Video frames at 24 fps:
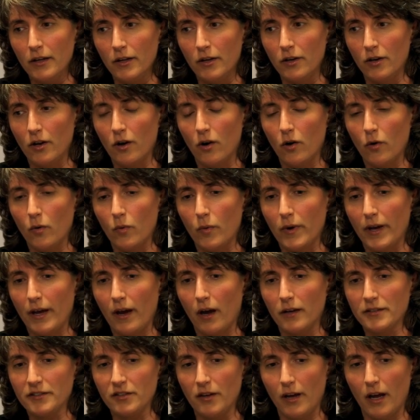We
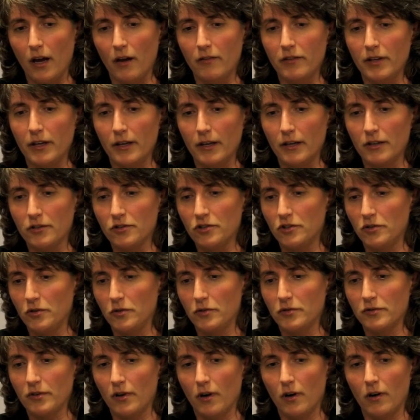also have the
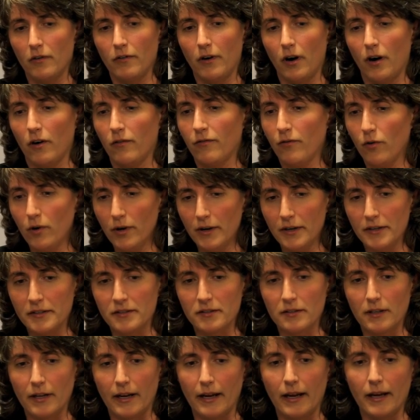issues of our
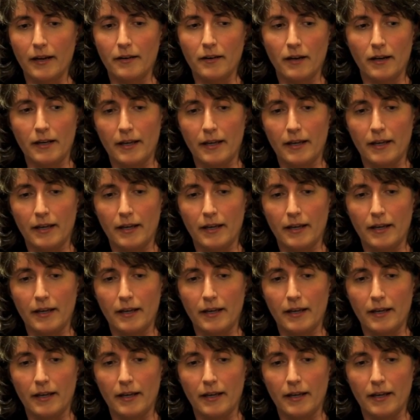forest land.